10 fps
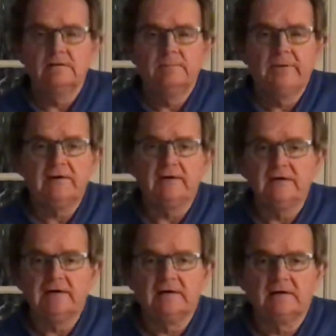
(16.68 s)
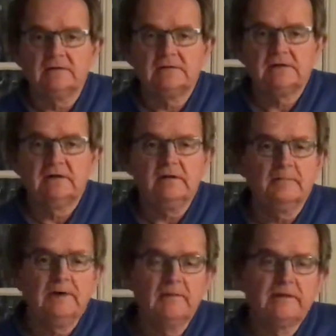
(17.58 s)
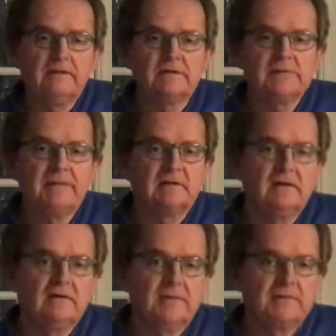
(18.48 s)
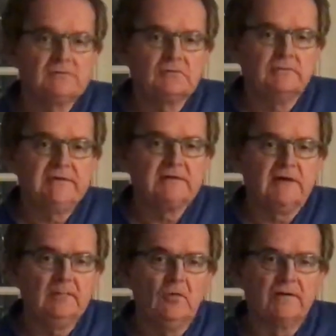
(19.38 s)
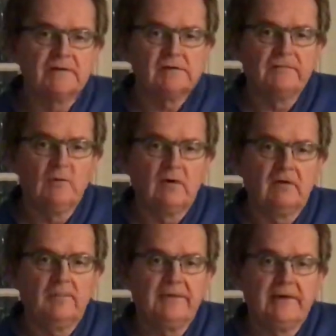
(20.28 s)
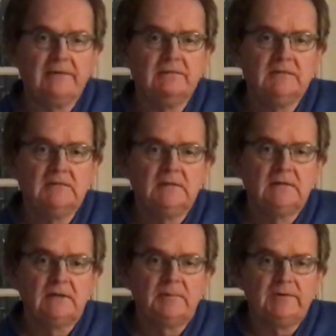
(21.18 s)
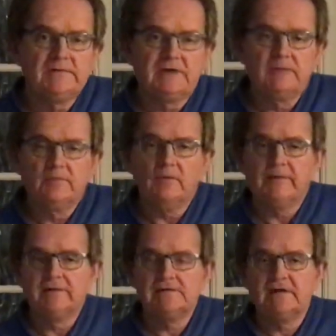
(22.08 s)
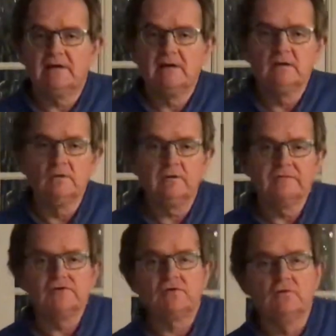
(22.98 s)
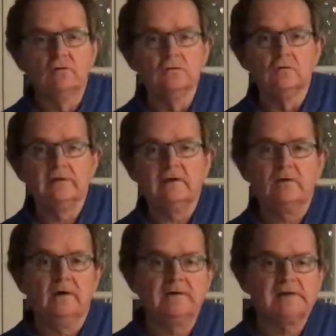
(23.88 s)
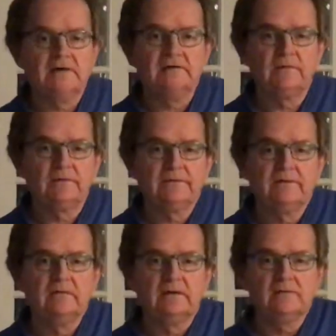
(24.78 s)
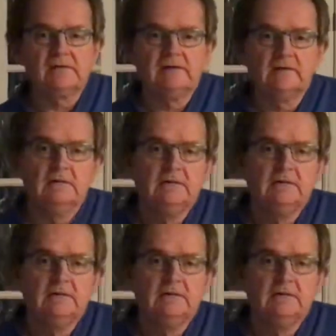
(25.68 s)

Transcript: bucketing down outside at the moment, I think it's meant to clear up a sort of mid to late morning. So if you are up there, please again pop by and say hello or give us a call. We get quite excited when the phone goes now.